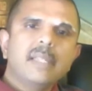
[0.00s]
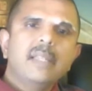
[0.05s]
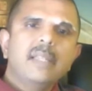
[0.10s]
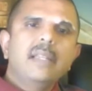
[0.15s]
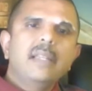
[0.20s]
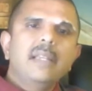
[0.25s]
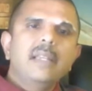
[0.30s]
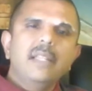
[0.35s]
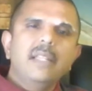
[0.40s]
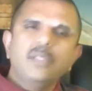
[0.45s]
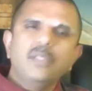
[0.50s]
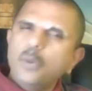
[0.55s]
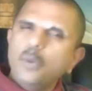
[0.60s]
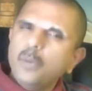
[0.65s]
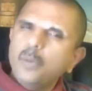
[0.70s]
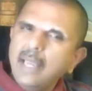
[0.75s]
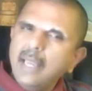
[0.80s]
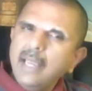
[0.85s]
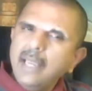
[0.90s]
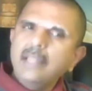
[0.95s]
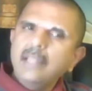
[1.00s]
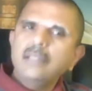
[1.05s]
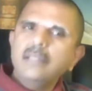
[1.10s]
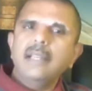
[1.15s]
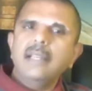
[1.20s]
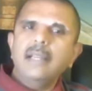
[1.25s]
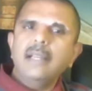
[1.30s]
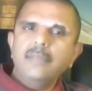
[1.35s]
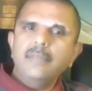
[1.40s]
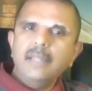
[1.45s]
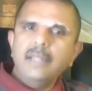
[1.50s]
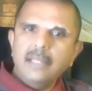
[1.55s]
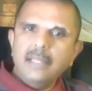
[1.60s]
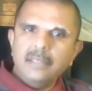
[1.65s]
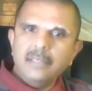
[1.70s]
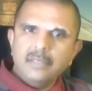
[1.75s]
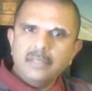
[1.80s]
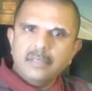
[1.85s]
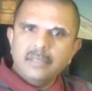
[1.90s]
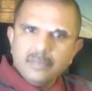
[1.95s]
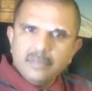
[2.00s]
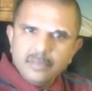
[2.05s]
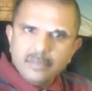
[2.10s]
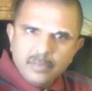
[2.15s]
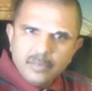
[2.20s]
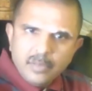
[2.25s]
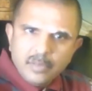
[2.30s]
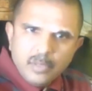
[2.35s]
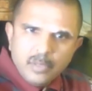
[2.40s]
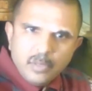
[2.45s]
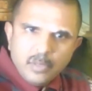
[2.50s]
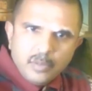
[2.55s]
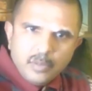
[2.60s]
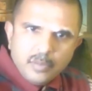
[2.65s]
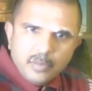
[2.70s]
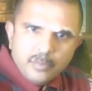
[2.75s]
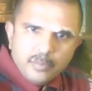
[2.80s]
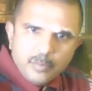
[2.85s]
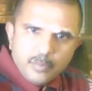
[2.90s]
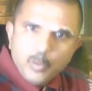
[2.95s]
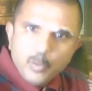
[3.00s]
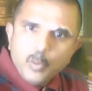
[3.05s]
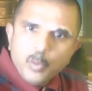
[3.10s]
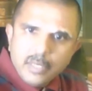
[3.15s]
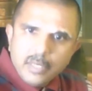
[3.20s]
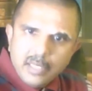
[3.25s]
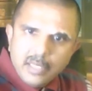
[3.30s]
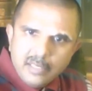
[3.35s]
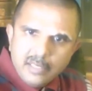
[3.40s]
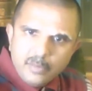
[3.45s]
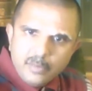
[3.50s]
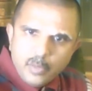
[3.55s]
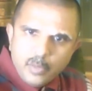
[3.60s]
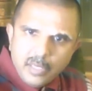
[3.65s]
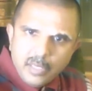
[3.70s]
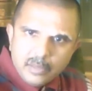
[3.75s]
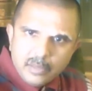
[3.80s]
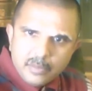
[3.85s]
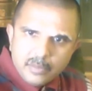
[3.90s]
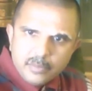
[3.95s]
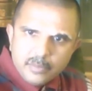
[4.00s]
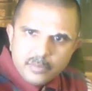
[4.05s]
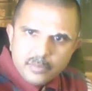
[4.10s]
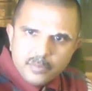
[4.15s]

It's okay to have less, but we want to live well.